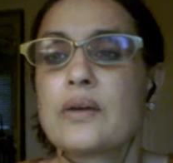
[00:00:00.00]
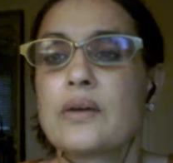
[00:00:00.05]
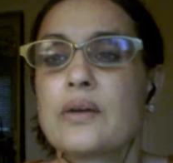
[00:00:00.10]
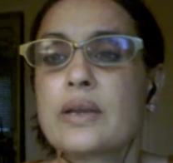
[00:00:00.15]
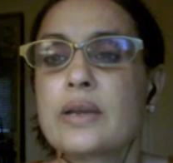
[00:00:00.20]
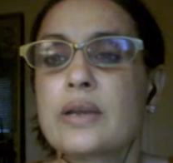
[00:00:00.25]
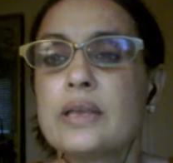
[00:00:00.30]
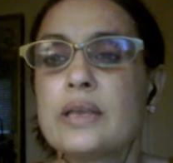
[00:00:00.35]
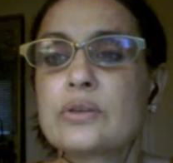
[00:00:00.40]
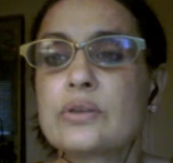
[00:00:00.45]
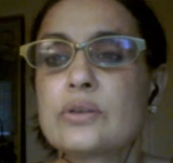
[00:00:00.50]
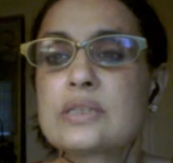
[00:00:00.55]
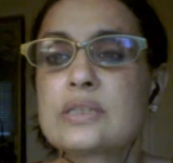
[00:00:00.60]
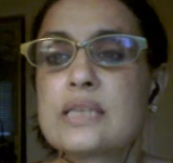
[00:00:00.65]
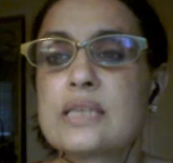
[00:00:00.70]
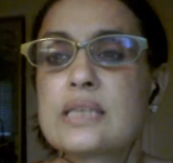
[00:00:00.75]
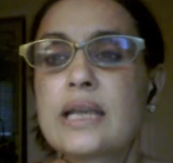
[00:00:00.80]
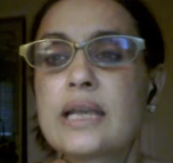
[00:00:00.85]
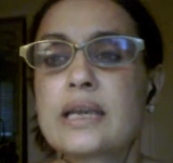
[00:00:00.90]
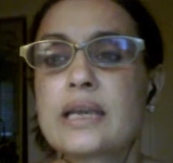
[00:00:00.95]
Okay, looks
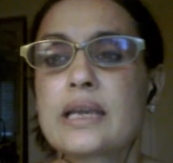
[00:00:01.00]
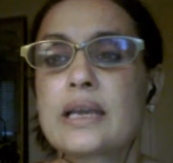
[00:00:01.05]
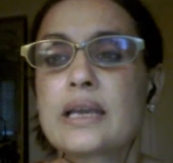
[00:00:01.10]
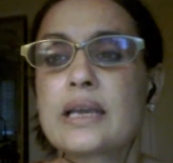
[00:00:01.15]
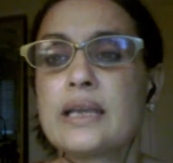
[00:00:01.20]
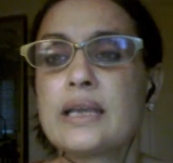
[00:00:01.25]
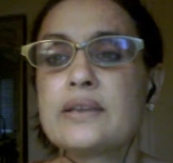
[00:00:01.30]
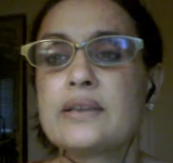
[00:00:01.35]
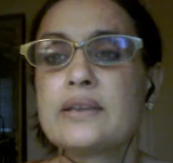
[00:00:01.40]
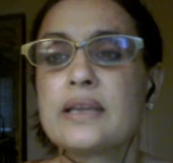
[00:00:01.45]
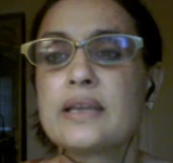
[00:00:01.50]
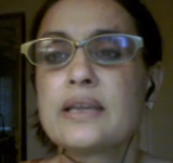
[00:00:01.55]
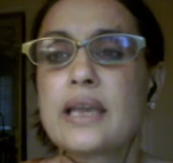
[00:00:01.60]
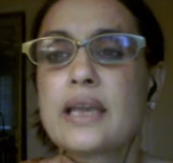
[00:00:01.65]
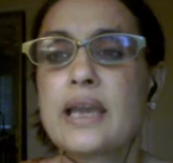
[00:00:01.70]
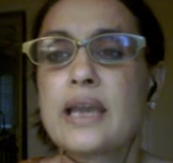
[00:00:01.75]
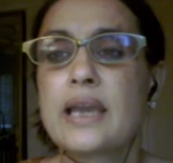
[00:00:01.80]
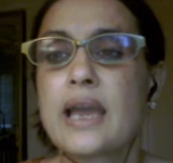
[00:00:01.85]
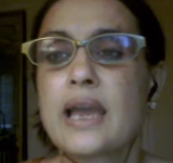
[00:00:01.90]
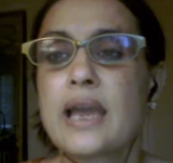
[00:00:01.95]
like
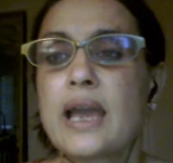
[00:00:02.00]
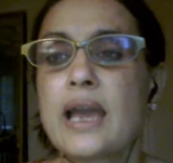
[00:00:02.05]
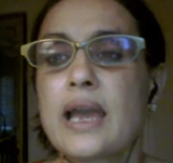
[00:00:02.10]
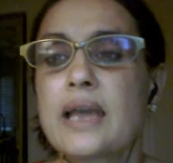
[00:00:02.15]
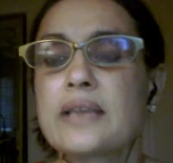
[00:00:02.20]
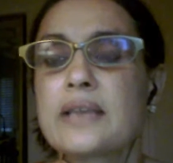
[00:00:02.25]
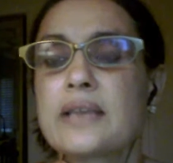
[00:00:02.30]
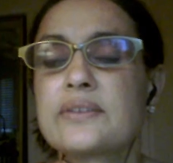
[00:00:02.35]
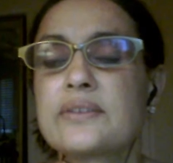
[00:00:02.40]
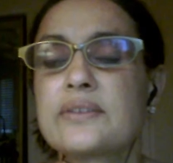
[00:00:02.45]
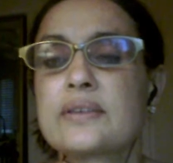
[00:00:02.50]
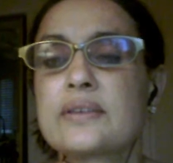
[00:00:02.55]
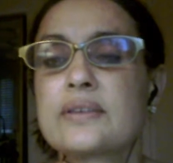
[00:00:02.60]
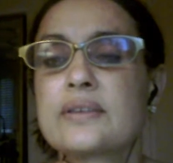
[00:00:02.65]
Enrique has